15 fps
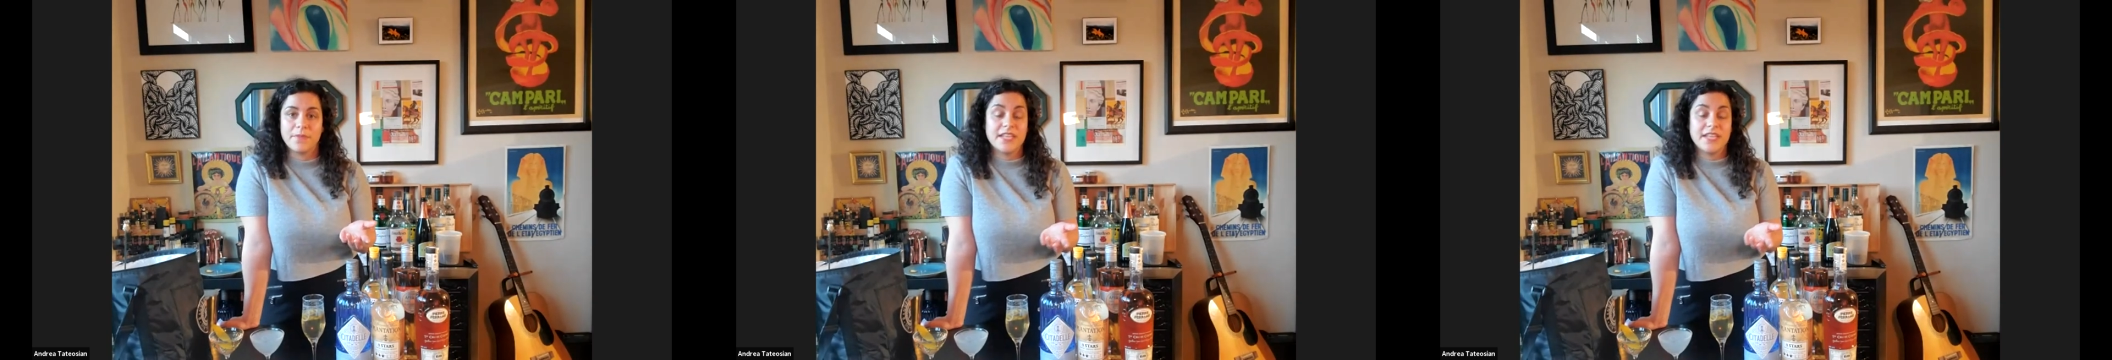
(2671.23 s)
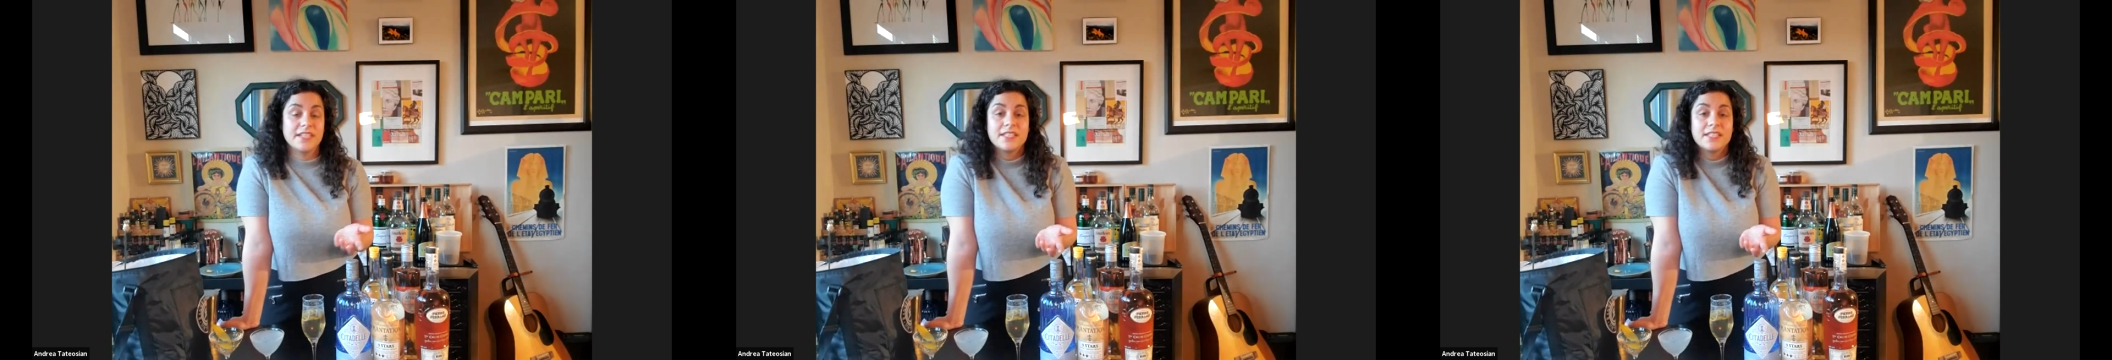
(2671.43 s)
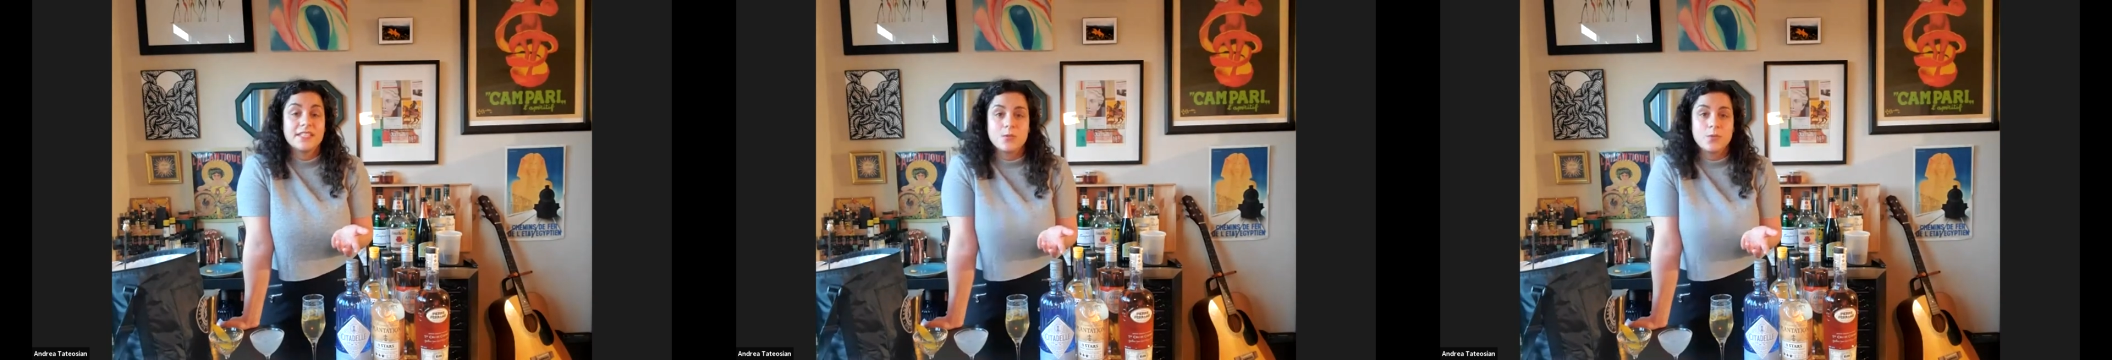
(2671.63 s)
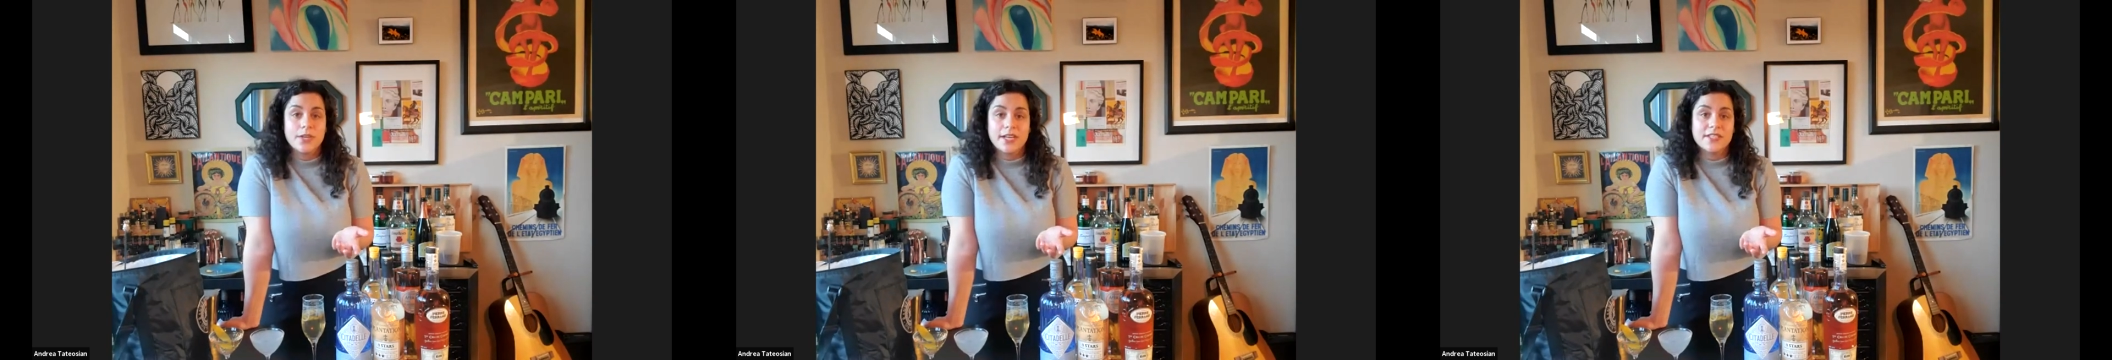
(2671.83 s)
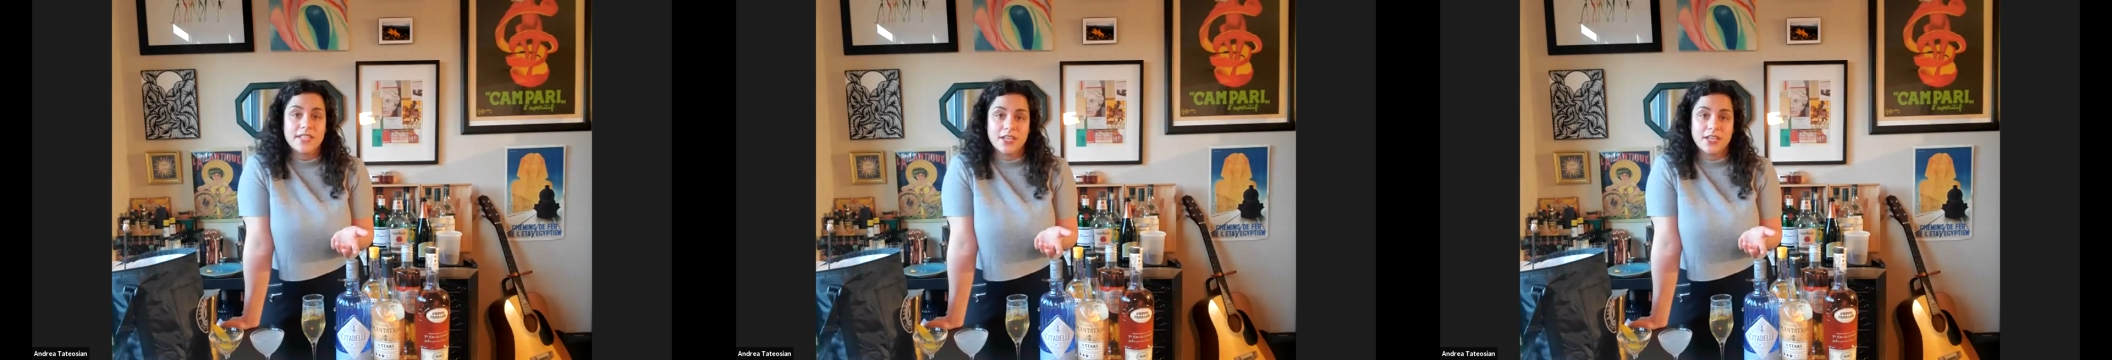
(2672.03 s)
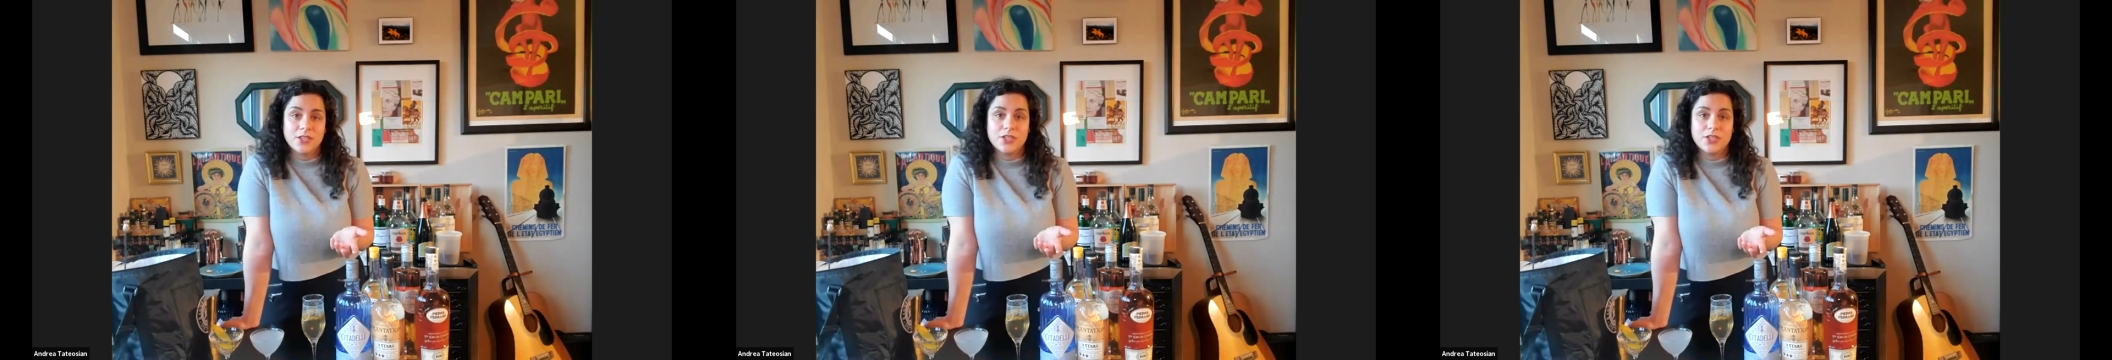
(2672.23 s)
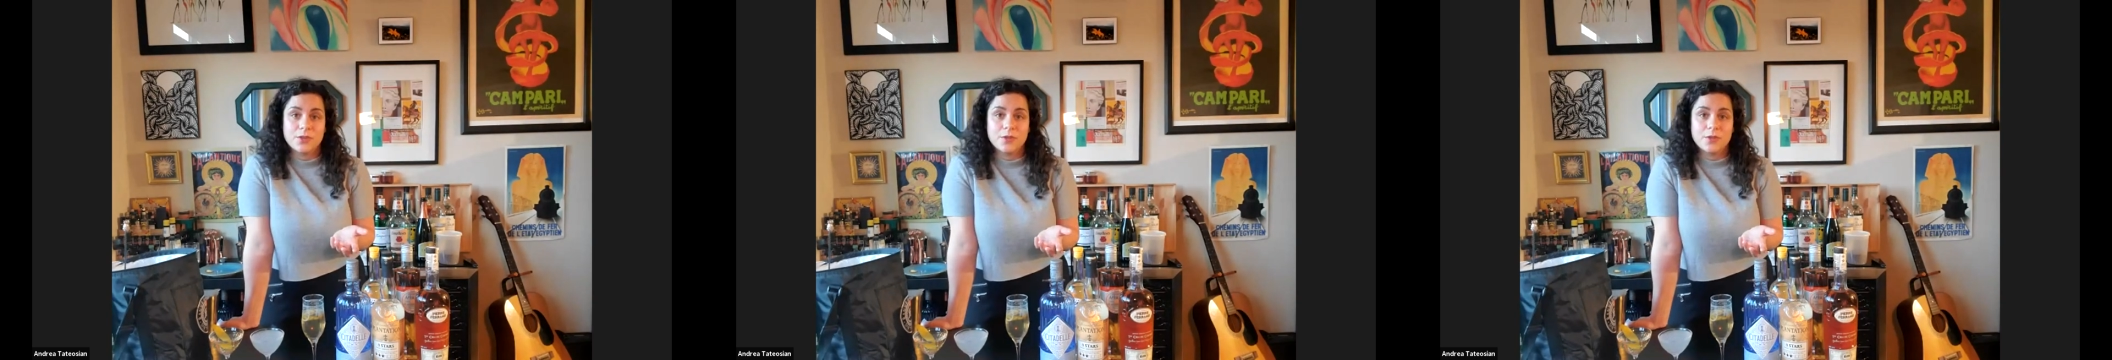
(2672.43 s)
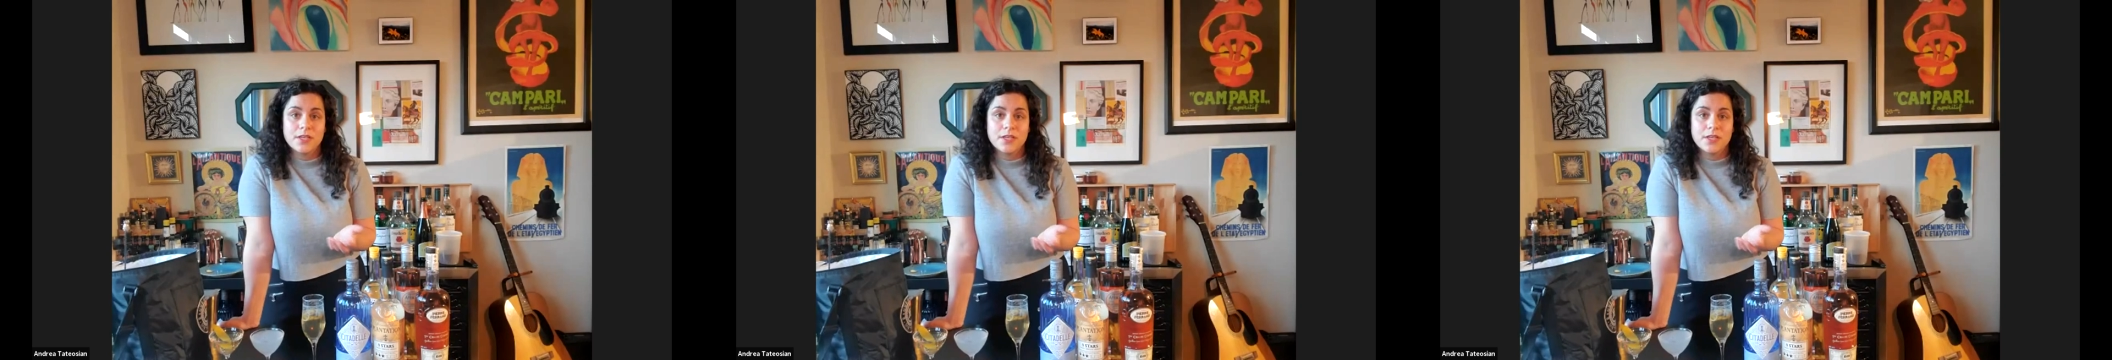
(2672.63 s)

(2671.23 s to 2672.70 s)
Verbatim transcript: and see what else i could do